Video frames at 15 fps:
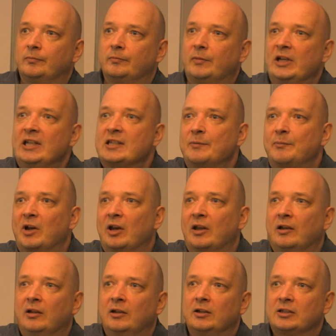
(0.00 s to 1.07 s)
principal
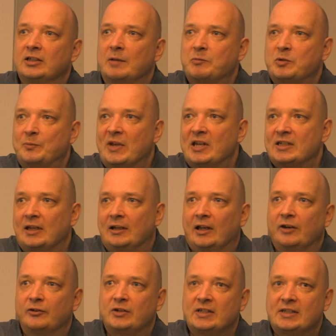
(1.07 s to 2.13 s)
subspace
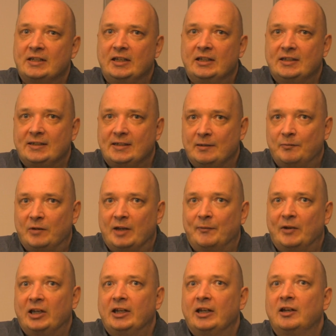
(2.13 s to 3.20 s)
analysis is
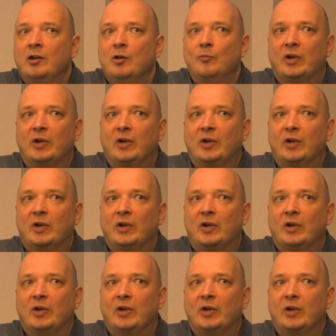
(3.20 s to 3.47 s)
implemented,